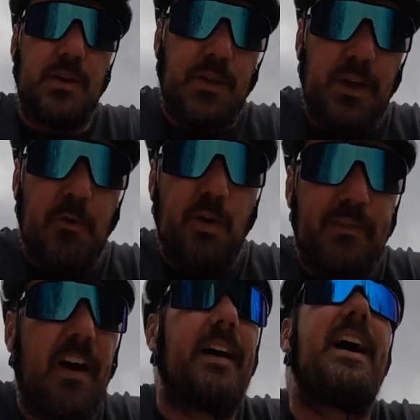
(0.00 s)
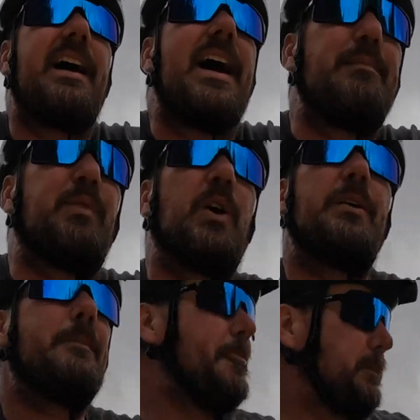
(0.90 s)
So the river
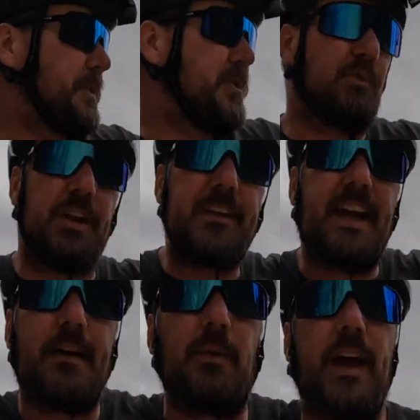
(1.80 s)
Ebro, which is running down